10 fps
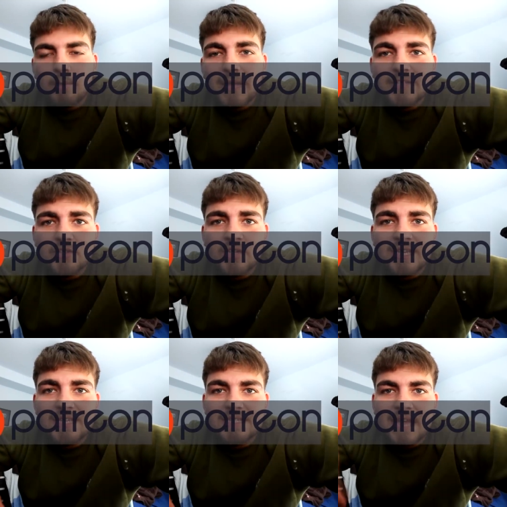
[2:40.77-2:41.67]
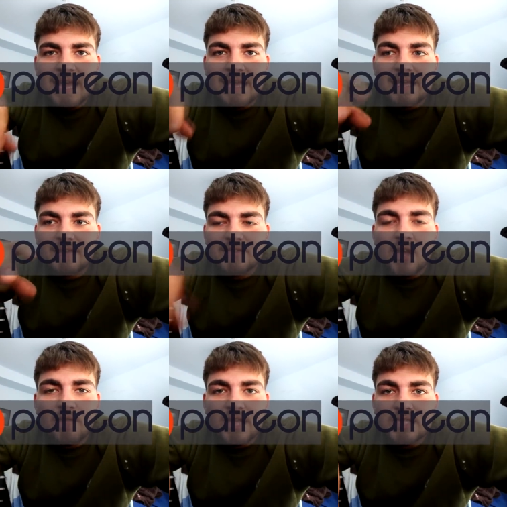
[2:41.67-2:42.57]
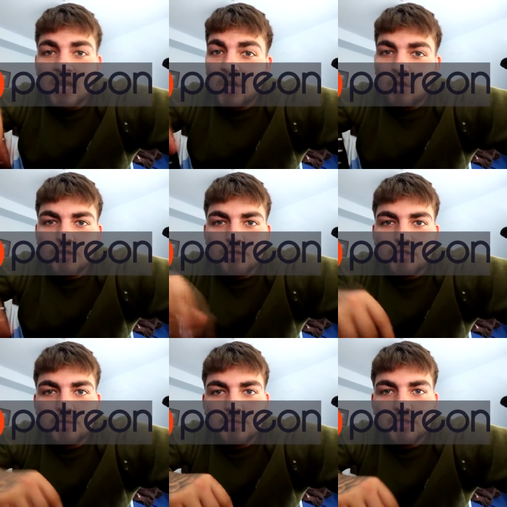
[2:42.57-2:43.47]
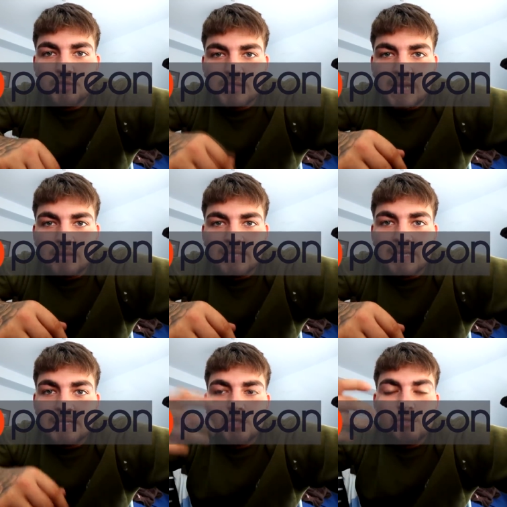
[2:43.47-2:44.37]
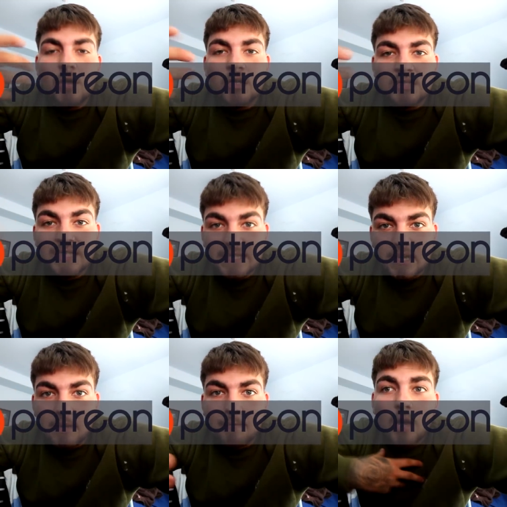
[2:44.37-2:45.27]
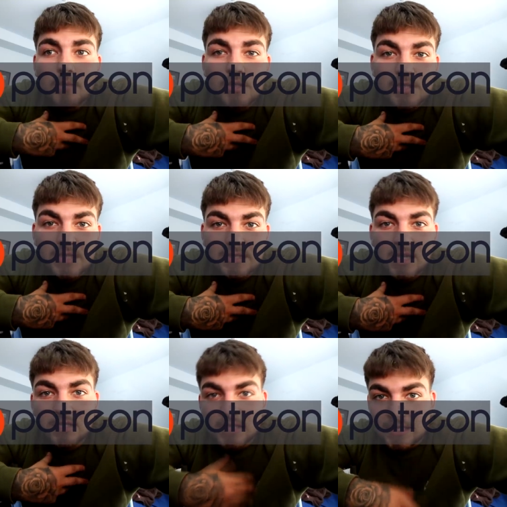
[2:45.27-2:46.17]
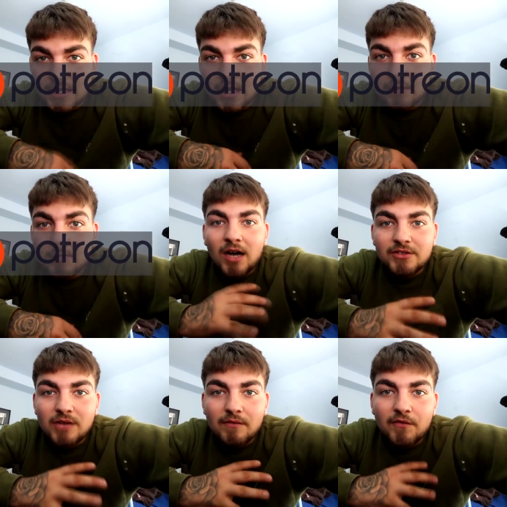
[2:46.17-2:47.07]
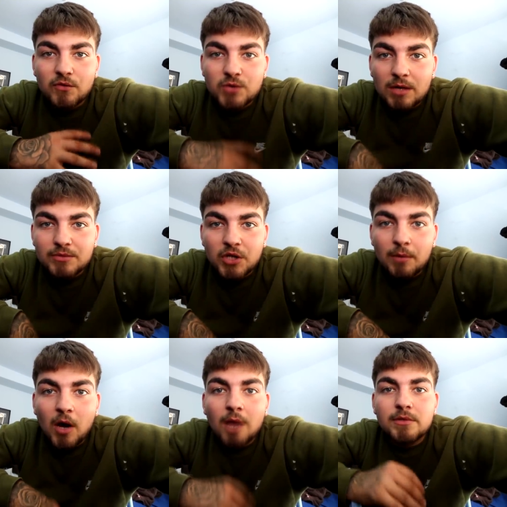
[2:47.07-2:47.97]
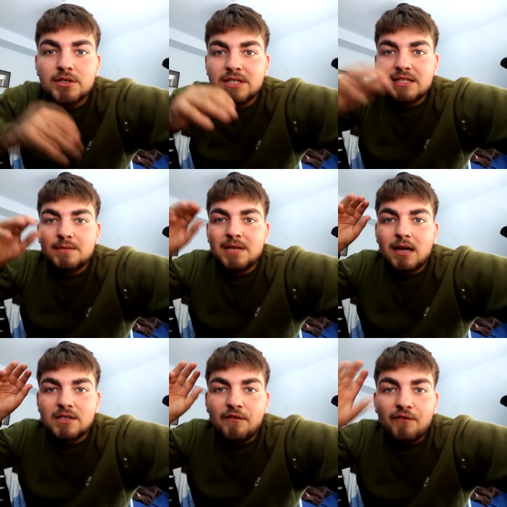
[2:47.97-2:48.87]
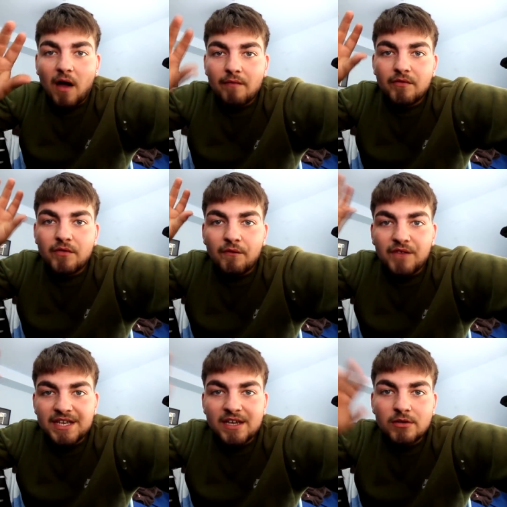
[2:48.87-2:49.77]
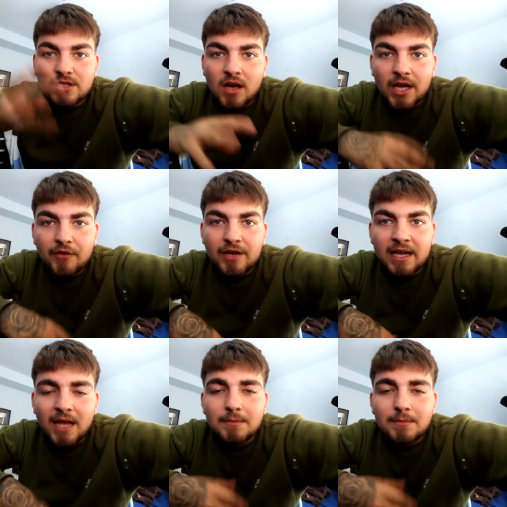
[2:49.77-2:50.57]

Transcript: Patreon is a service that a lot of YouTubers use nowadays to earn an income. I'm not using it to earn an income. I do have a full-time job. I'm using it to be able to fund the videos that I create.